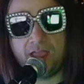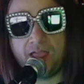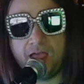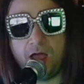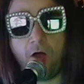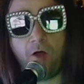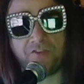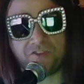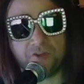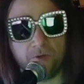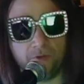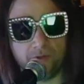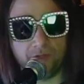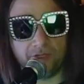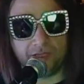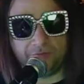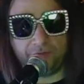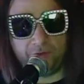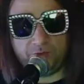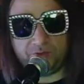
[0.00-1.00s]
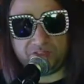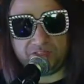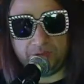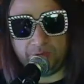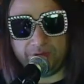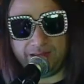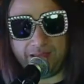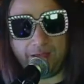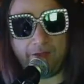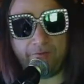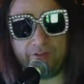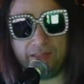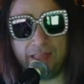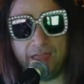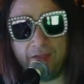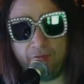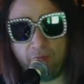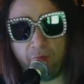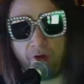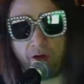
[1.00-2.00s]
Also, look, if you see, we now have a
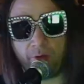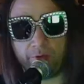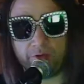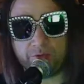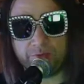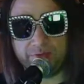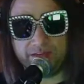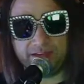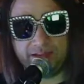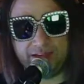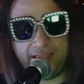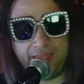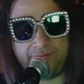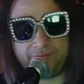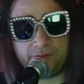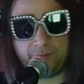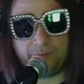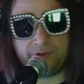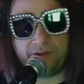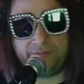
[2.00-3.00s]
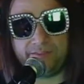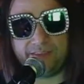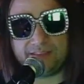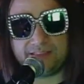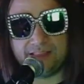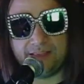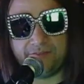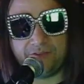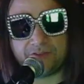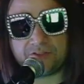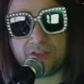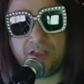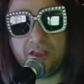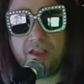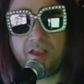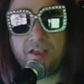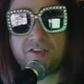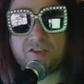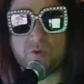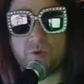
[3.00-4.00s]
life bar, which we didn't have in the previous levels.
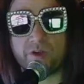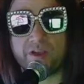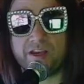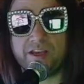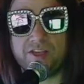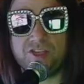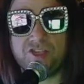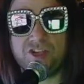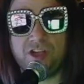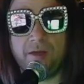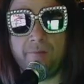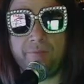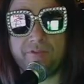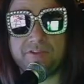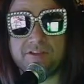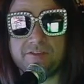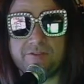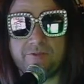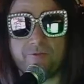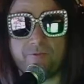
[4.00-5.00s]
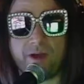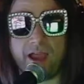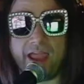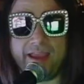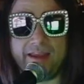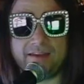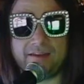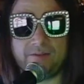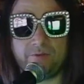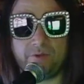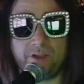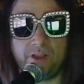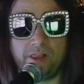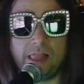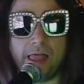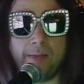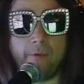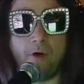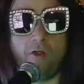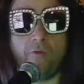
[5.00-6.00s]
So we're going to jump to the right. We can
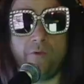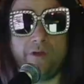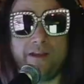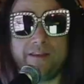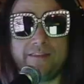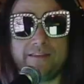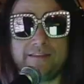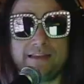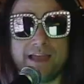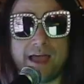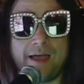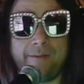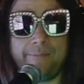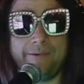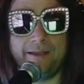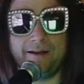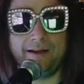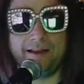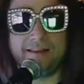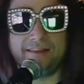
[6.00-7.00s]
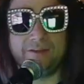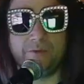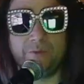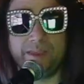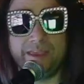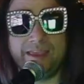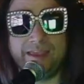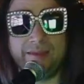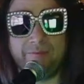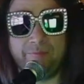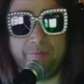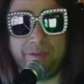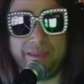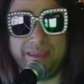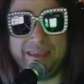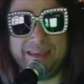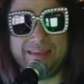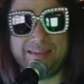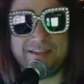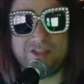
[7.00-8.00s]
climb all the way to the top here, and then we hit
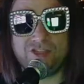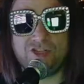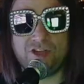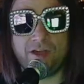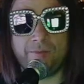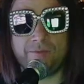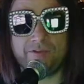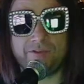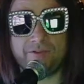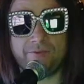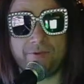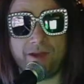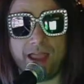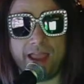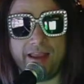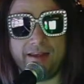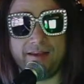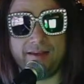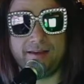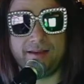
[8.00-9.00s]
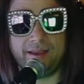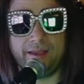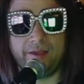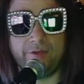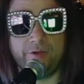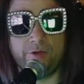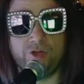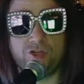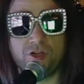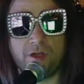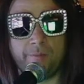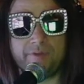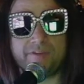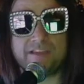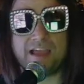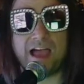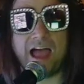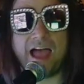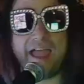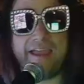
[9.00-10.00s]
B to jump to the right. And you jump as
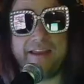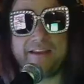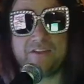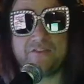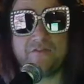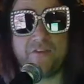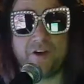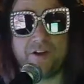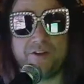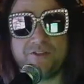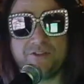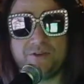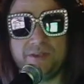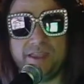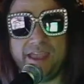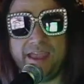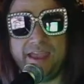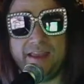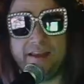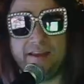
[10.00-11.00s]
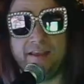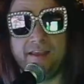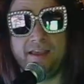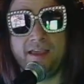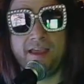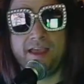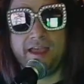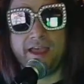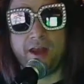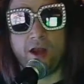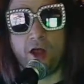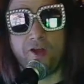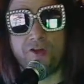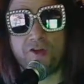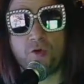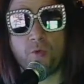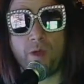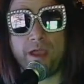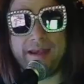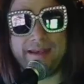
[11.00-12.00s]
high and as far as you can. And on your
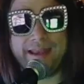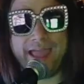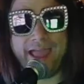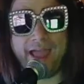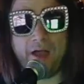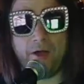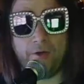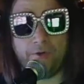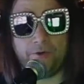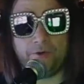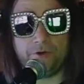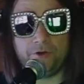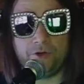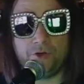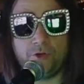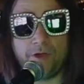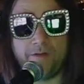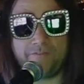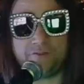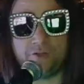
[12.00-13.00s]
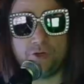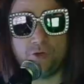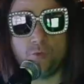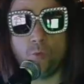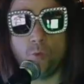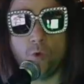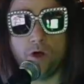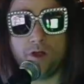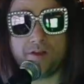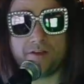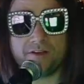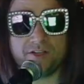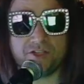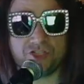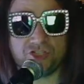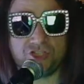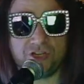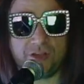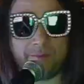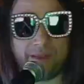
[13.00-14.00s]
way down, you have to do one
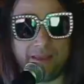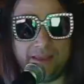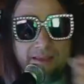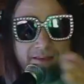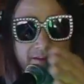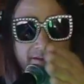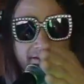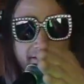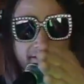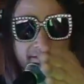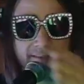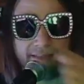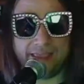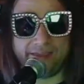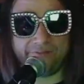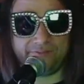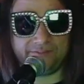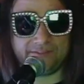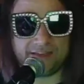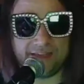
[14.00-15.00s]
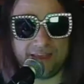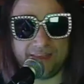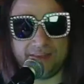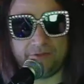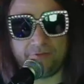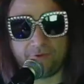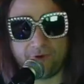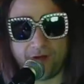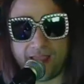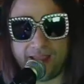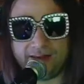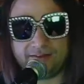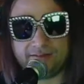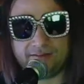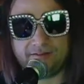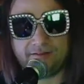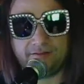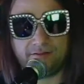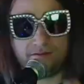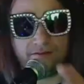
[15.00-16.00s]
shimmy, left and then right.
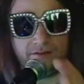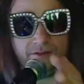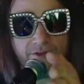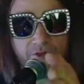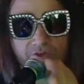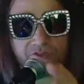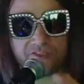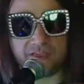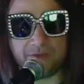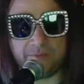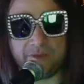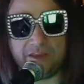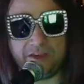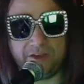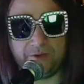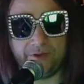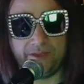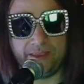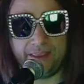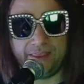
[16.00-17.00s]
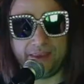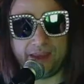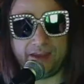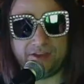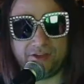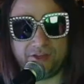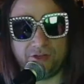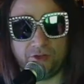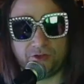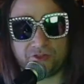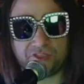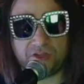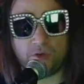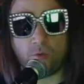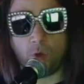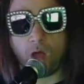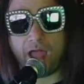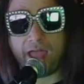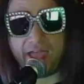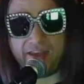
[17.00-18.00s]
You'll see me do it, and you'll see
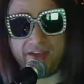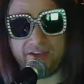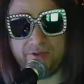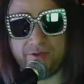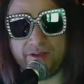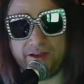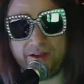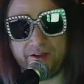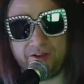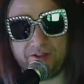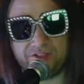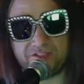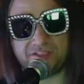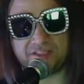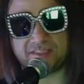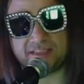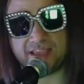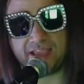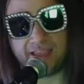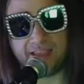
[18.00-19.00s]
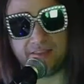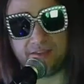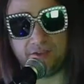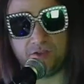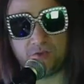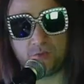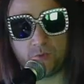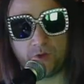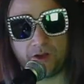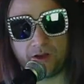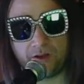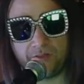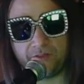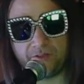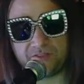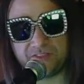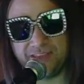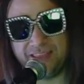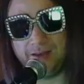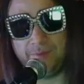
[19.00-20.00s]
why I do it here in just a second, because
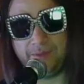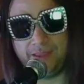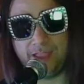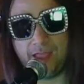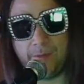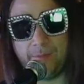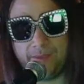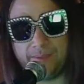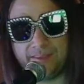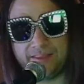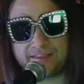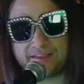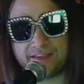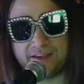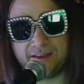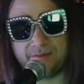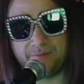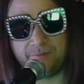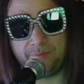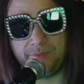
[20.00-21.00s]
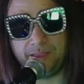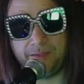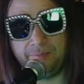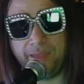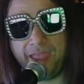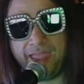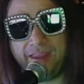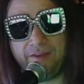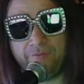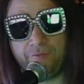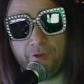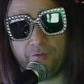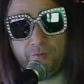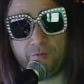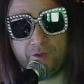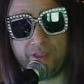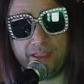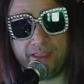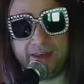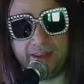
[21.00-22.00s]
there's an enemy coming that's going to be painful if
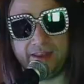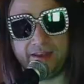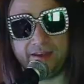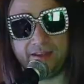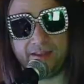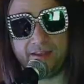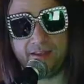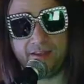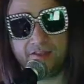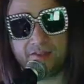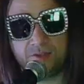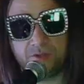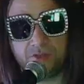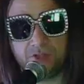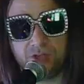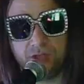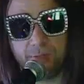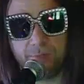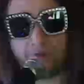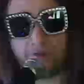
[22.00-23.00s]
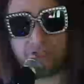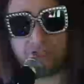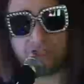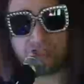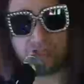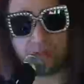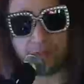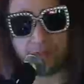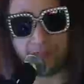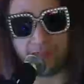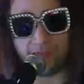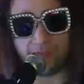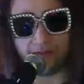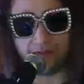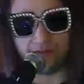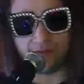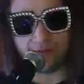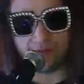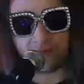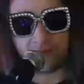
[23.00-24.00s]
we hit it. So jump, shimmy.
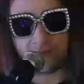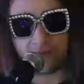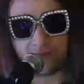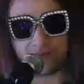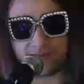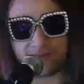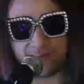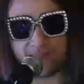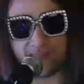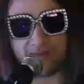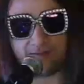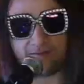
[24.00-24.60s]
See that?